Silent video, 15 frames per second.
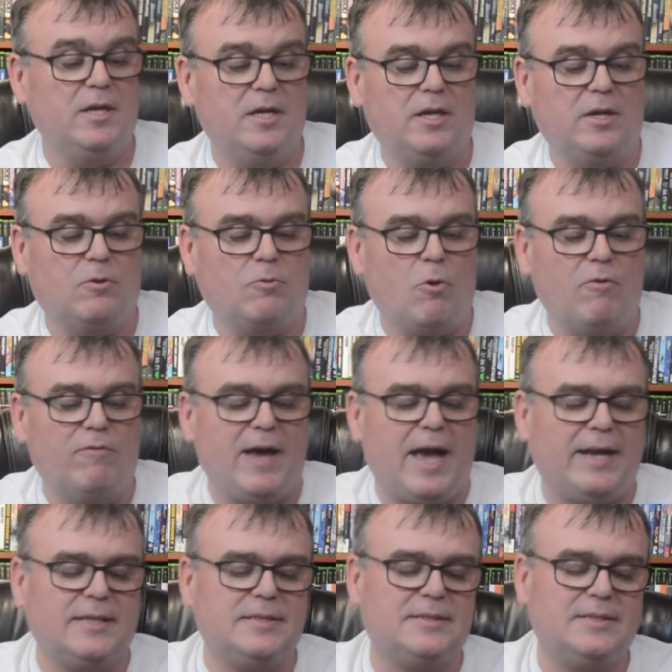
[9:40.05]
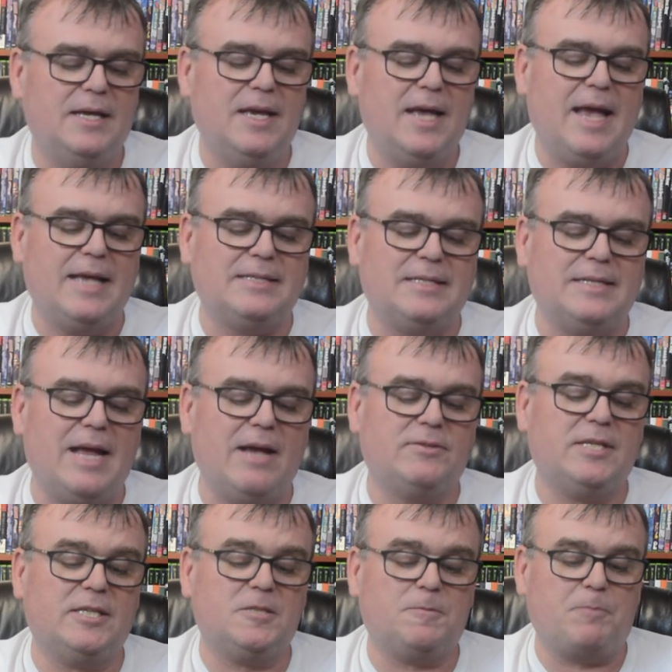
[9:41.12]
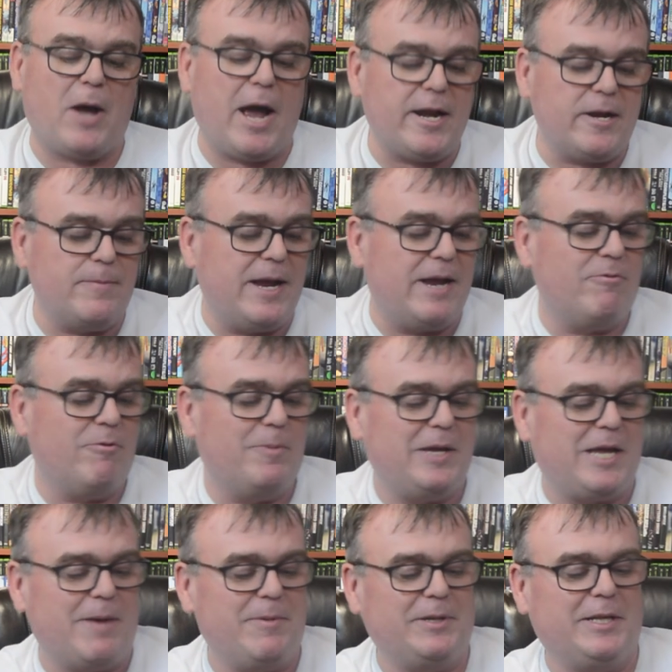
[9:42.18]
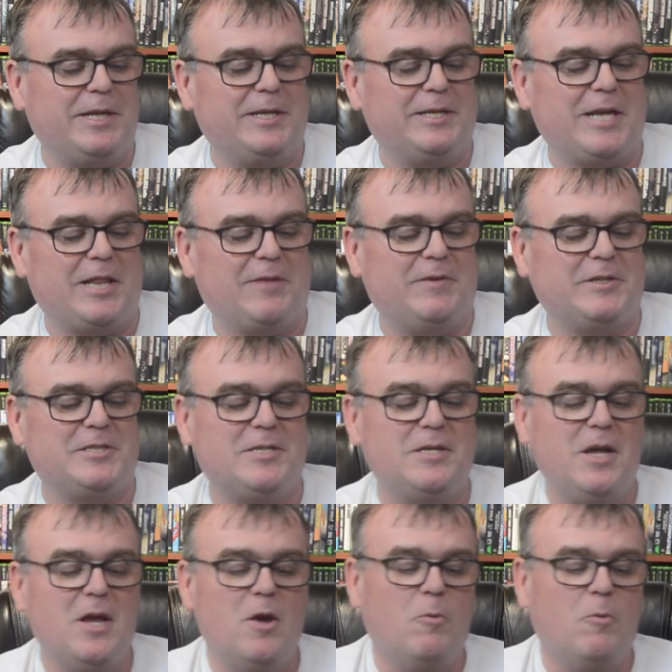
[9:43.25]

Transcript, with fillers: and Quo Vadis has announced that Spider-Man will be coming to the Intellivision